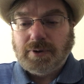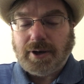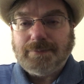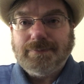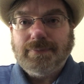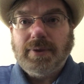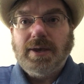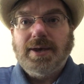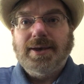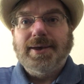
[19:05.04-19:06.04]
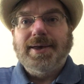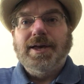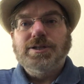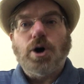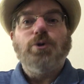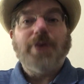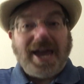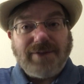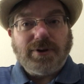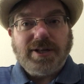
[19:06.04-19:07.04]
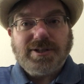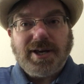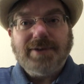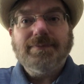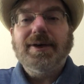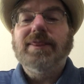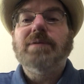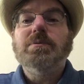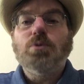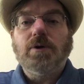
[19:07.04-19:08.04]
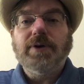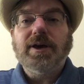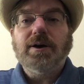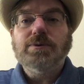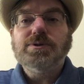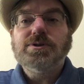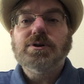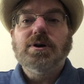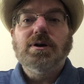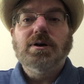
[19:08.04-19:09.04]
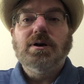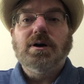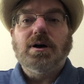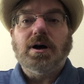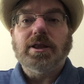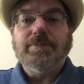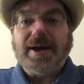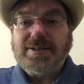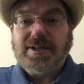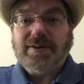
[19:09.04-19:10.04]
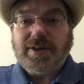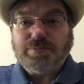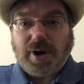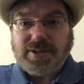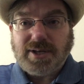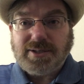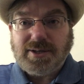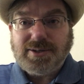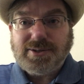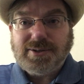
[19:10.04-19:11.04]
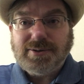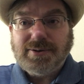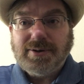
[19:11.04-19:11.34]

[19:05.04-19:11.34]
Okay. So, thank you for listening. There'll be more videos on the basics of these processes.